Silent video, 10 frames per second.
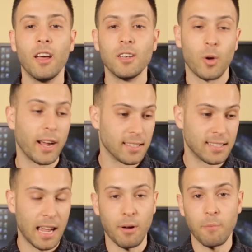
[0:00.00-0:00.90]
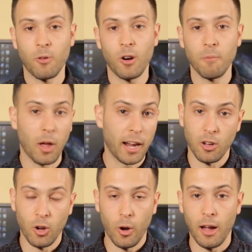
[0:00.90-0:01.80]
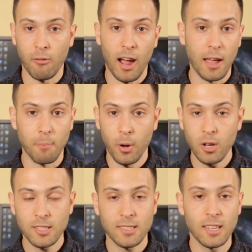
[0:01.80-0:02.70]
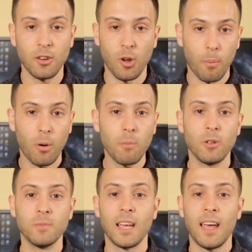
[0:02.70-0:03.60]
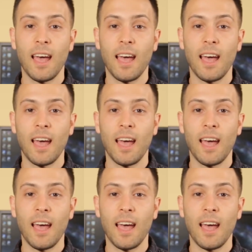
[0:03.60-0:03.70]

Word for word: So I can save up for it, I can go out right and purchase it, no problems,